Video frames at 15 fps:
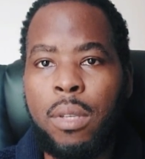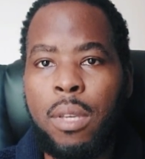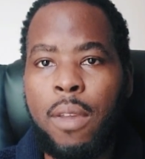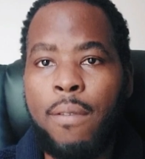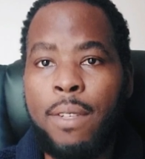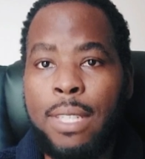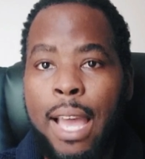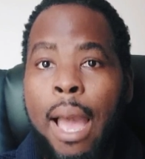
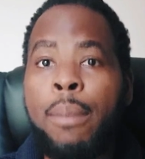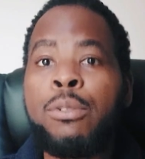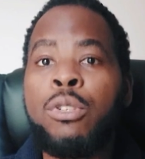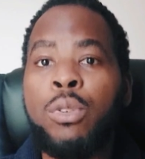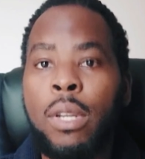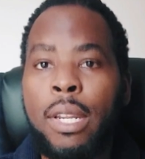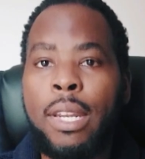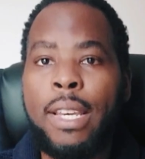if it's
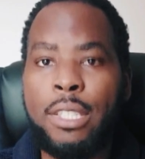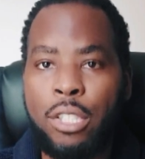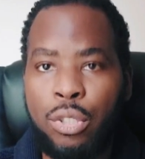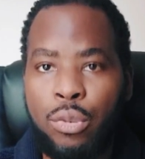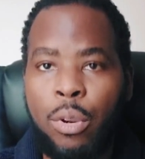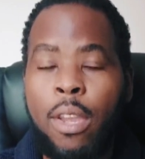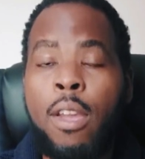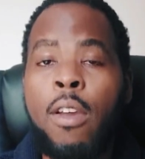absolutely
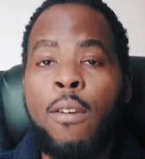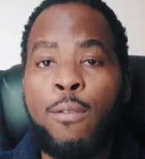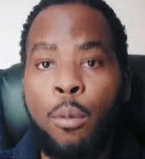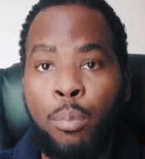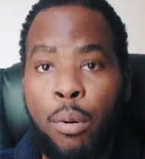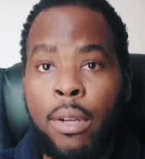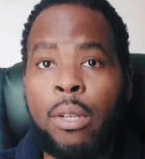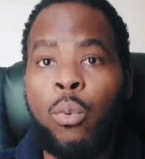necessary for
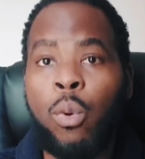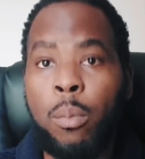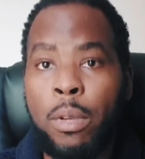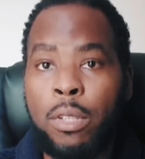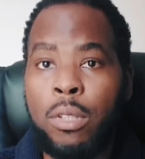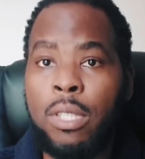pregnant women to